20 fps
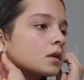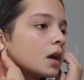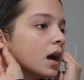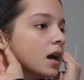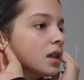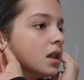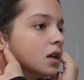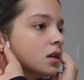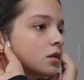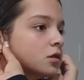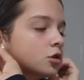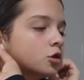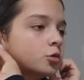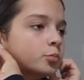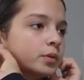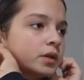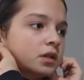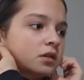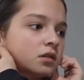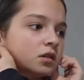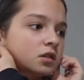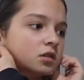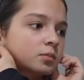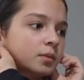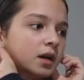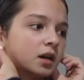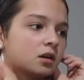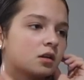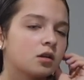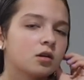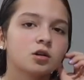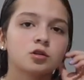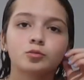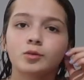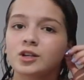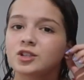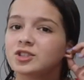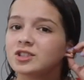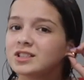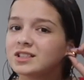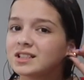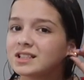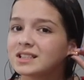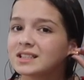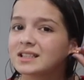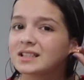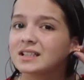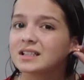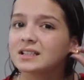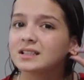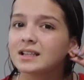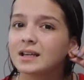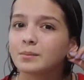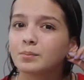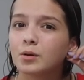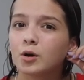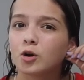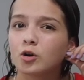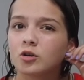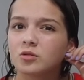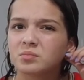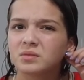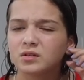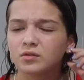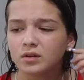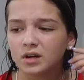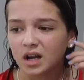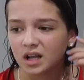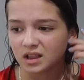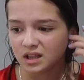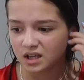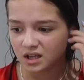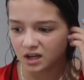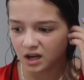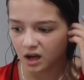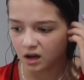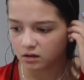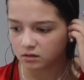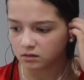I like hoop earrings better though, especially since these, they poke me when I lay down.